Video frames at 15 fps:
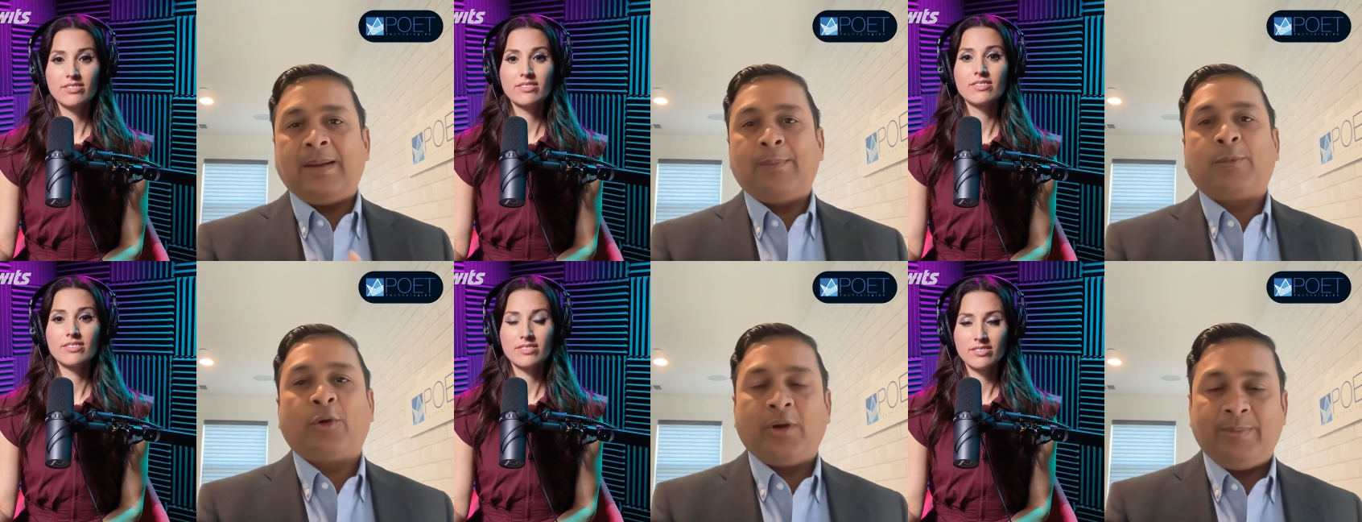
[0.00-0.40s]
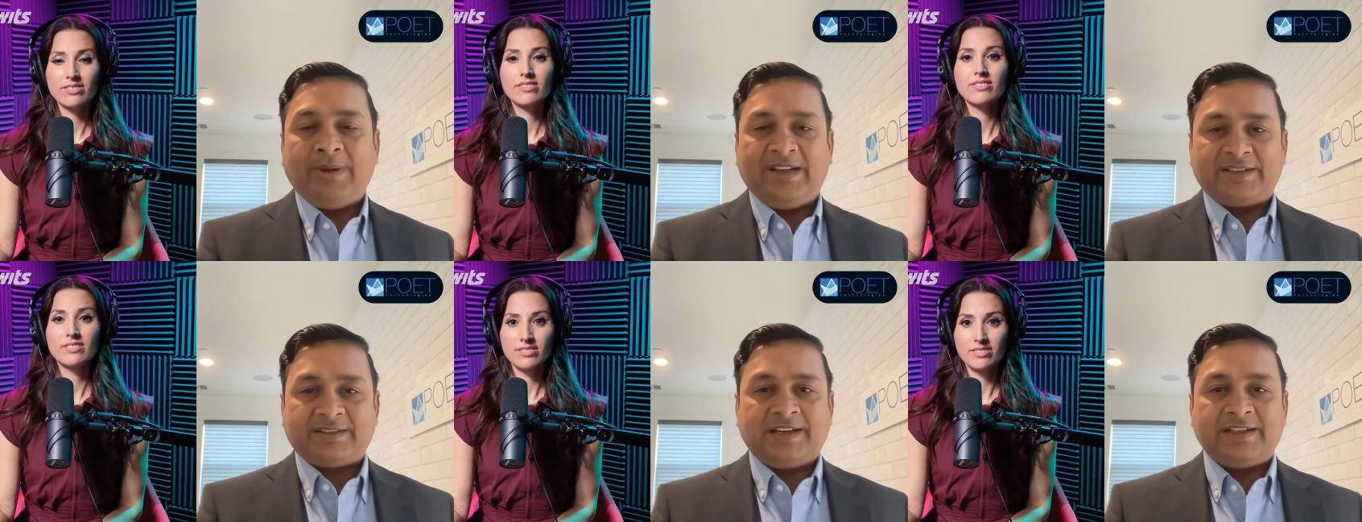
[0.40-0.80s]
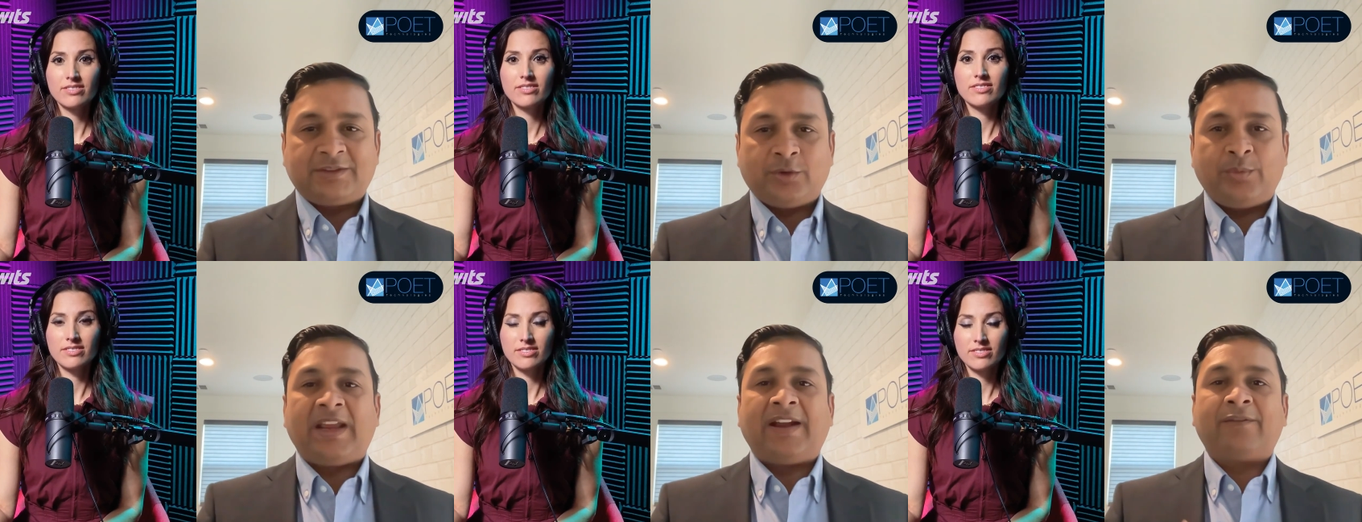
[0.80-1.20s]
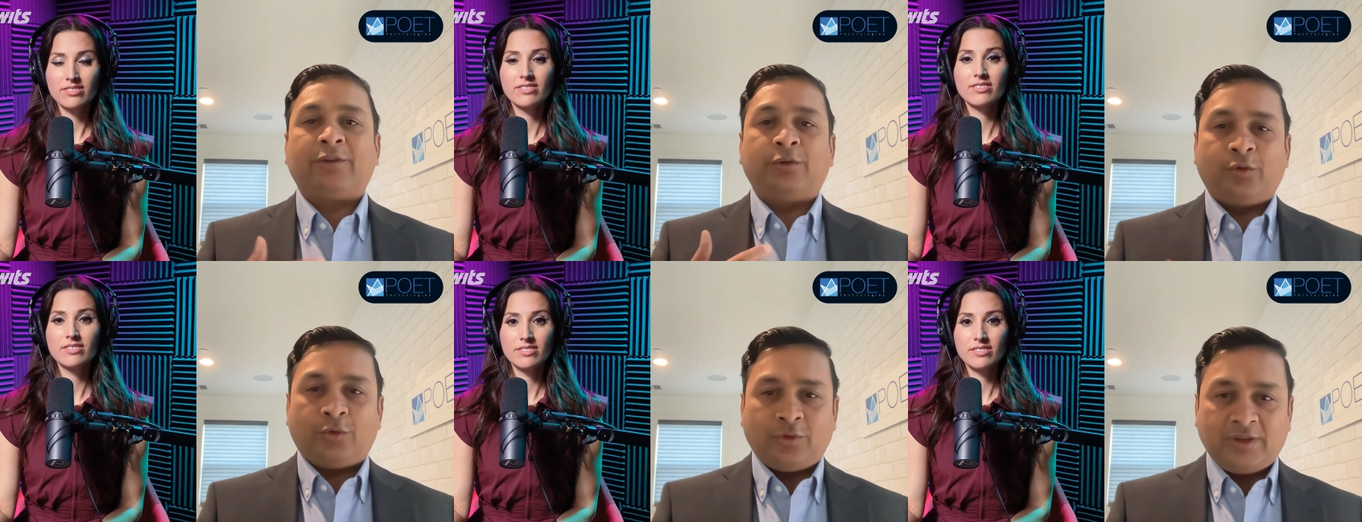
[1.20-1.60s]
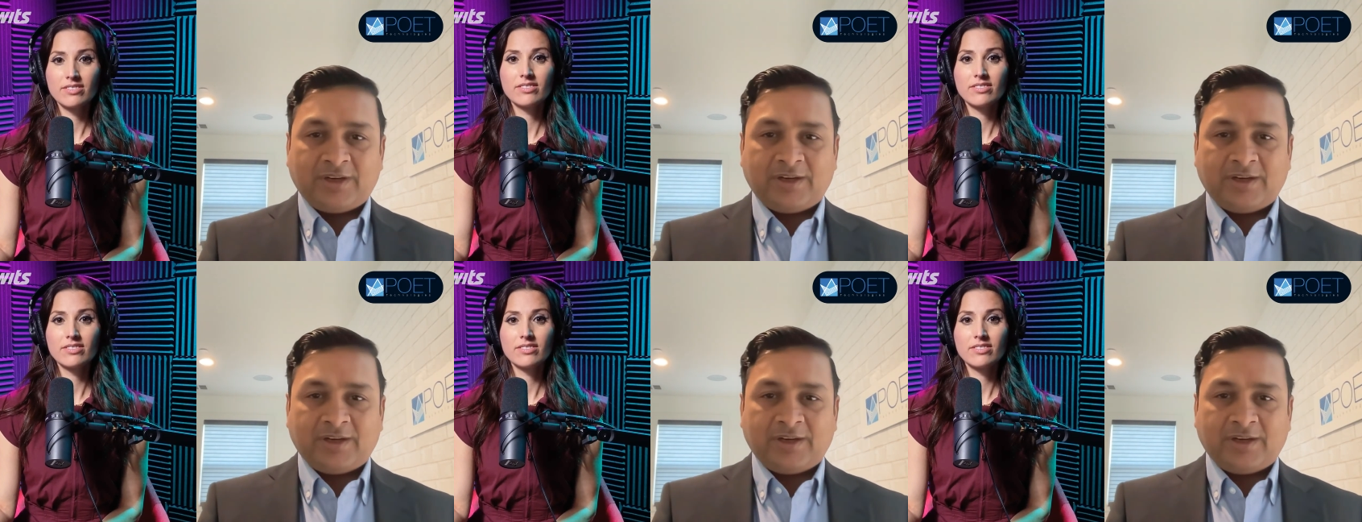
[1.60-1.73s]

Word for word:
Speaker 1: employee base, right? So we have to grow the